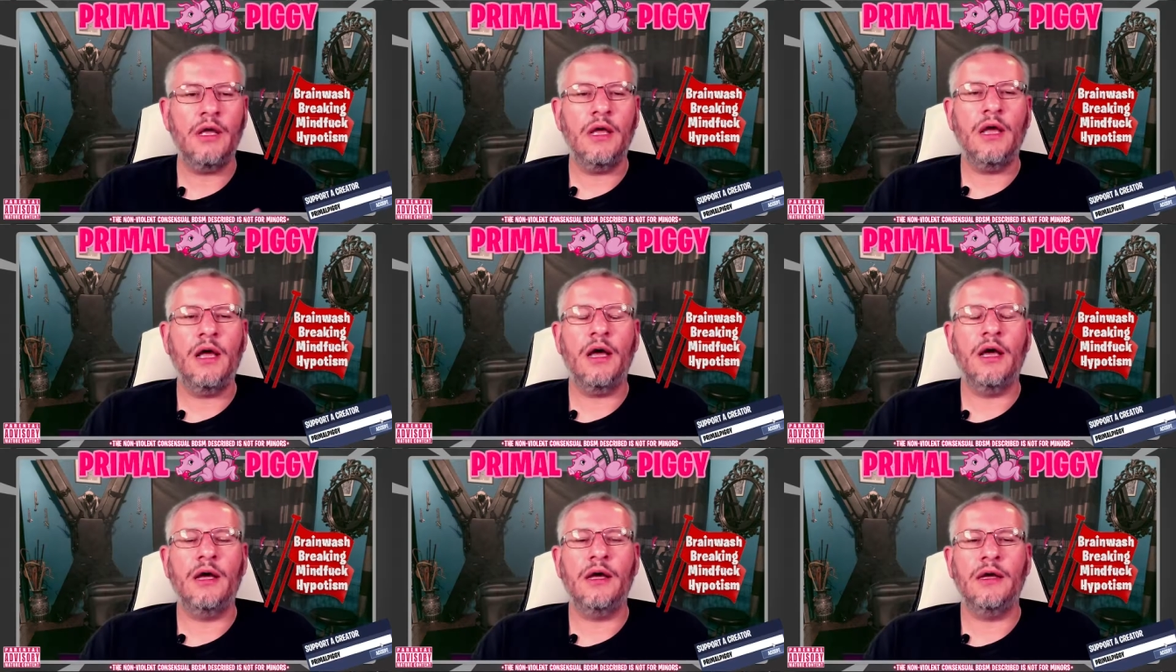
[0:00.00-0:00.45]

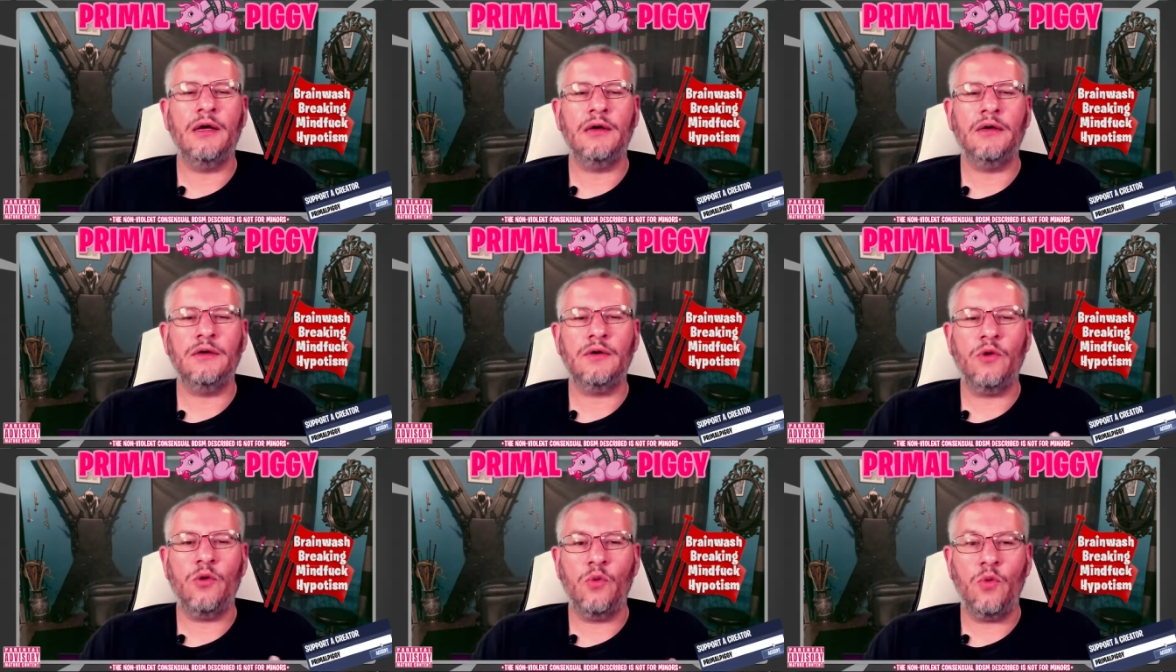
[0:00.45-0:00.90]

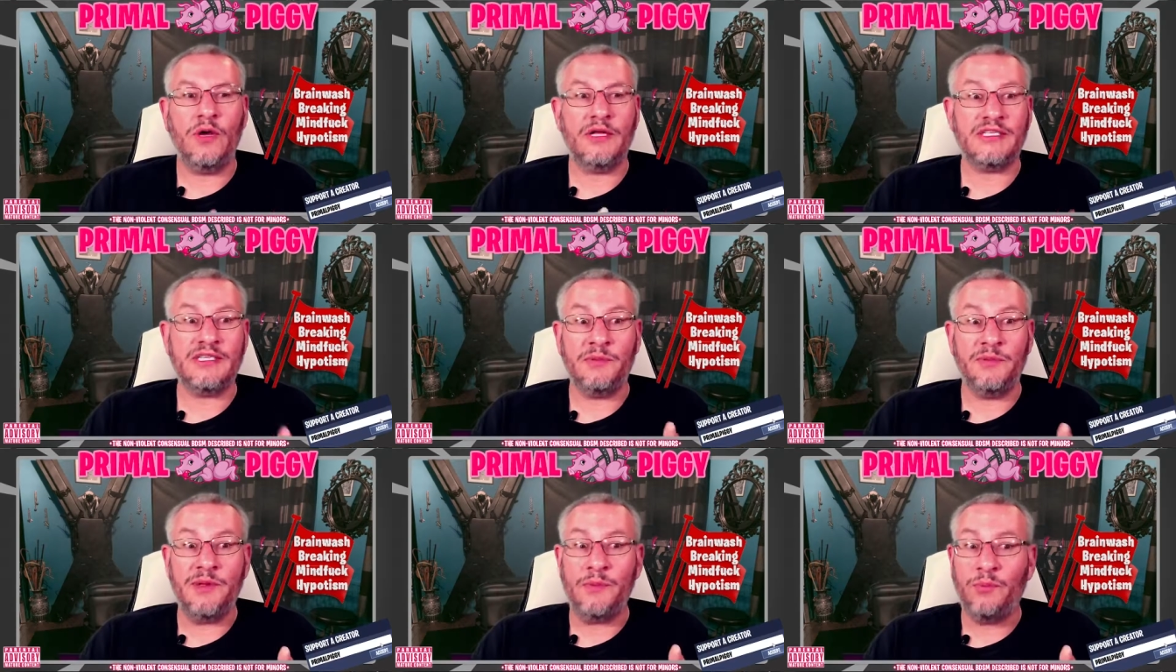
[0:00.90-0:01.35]
uh, or wants
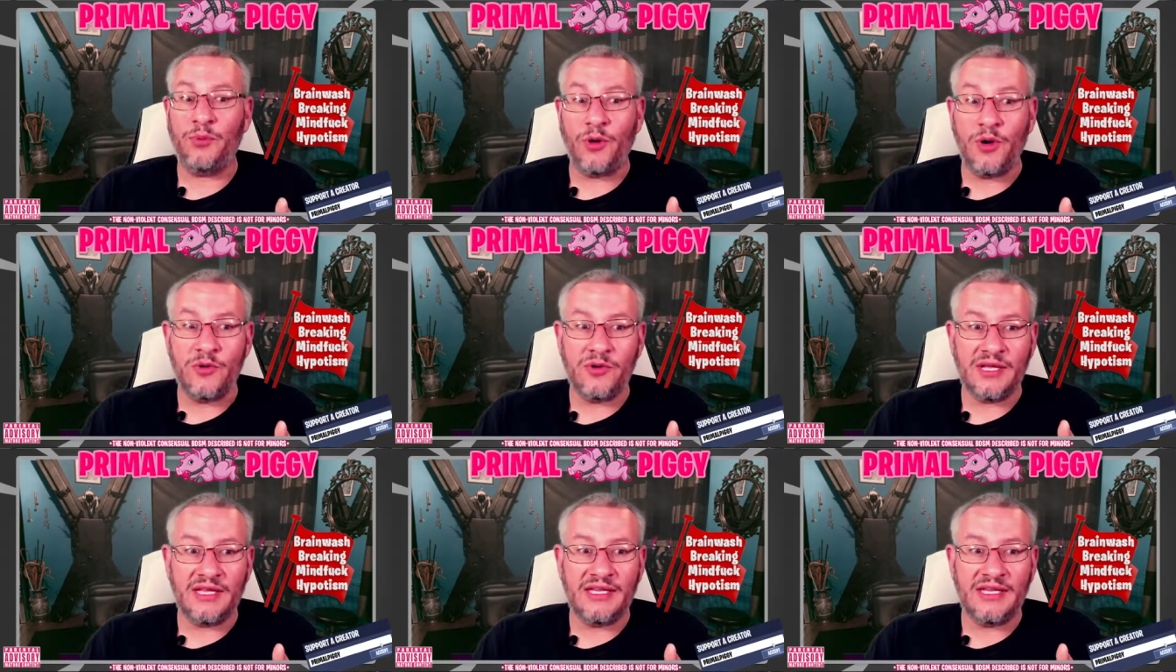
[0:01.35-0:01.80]
to be
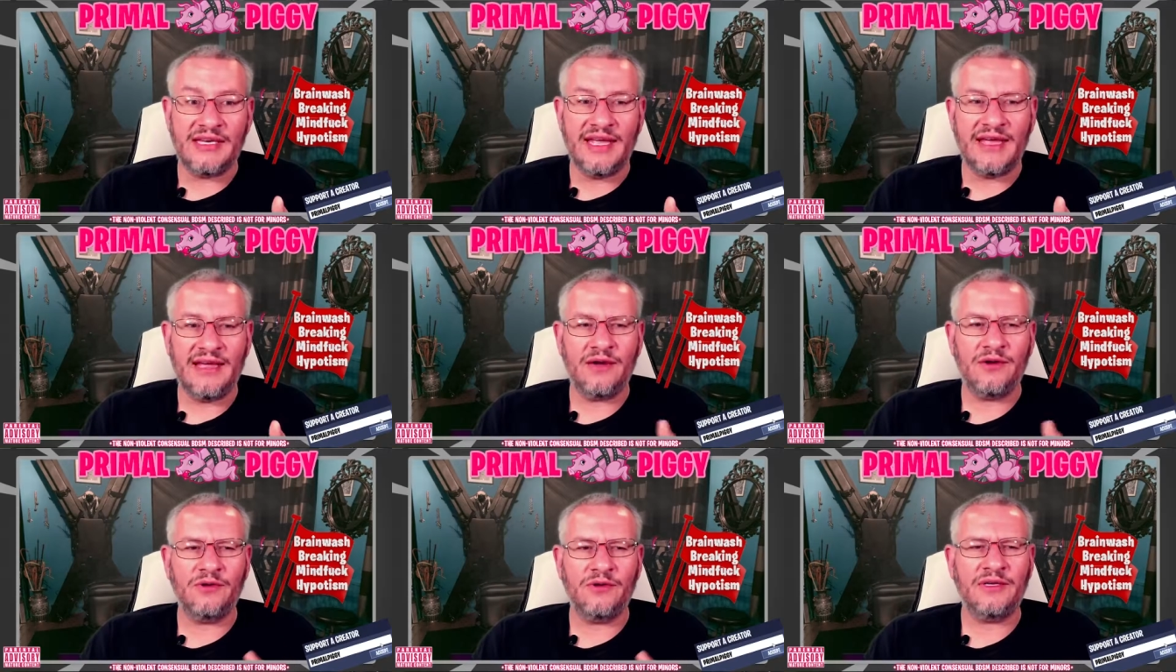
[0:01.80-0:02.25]
broken
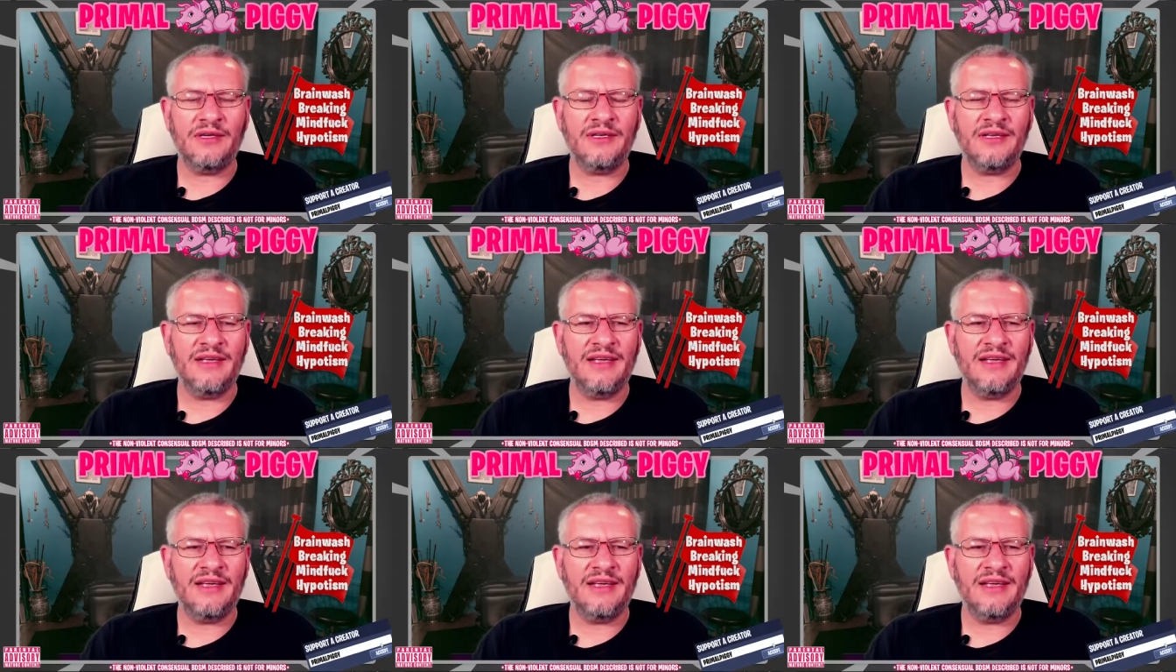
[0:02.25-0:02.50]
down,